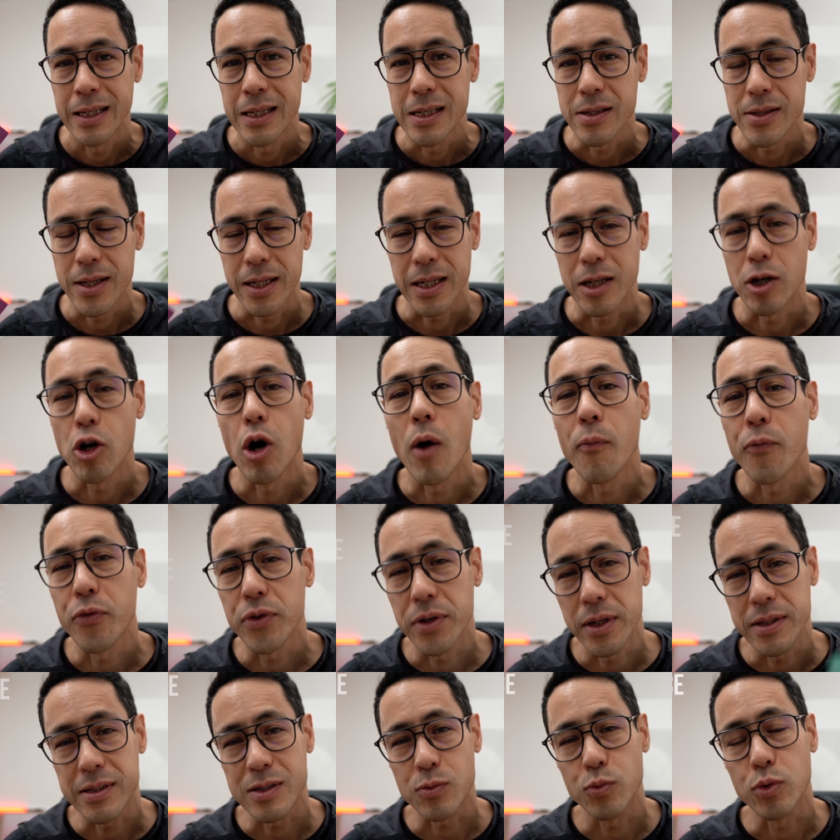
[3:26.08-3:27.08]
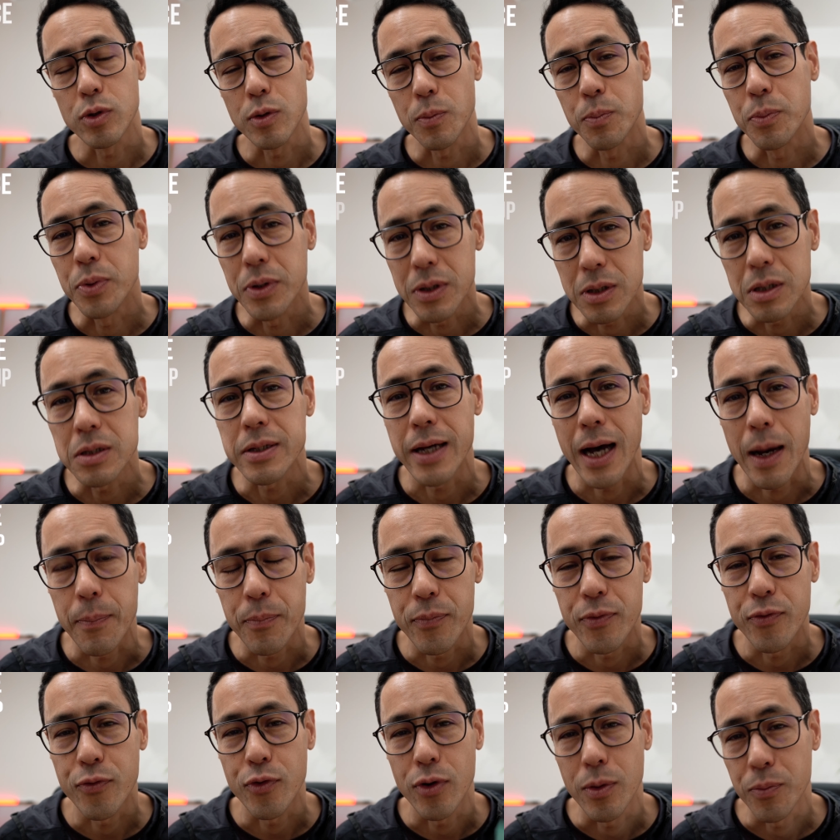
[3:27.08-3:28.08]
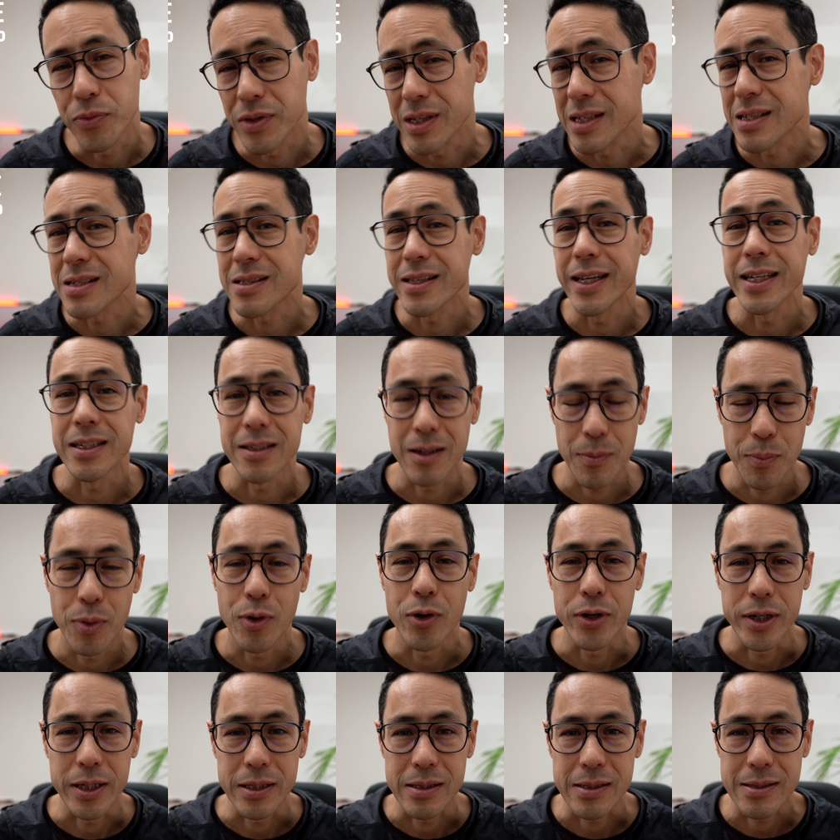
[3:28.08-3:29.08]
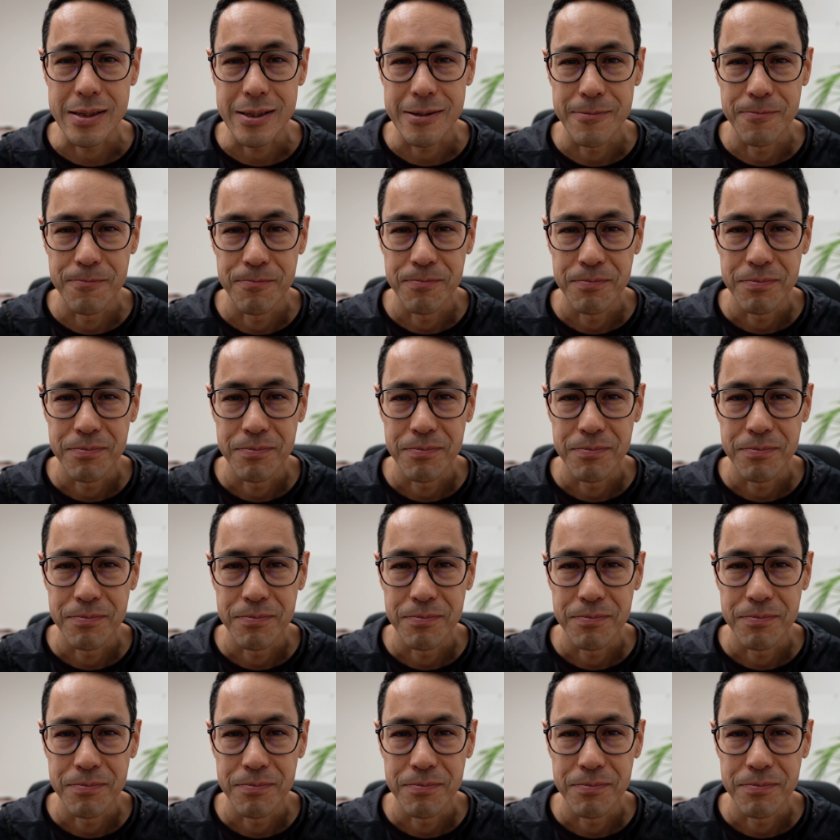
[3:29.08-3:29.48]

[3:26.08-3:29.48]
then confidence will build up from these data points.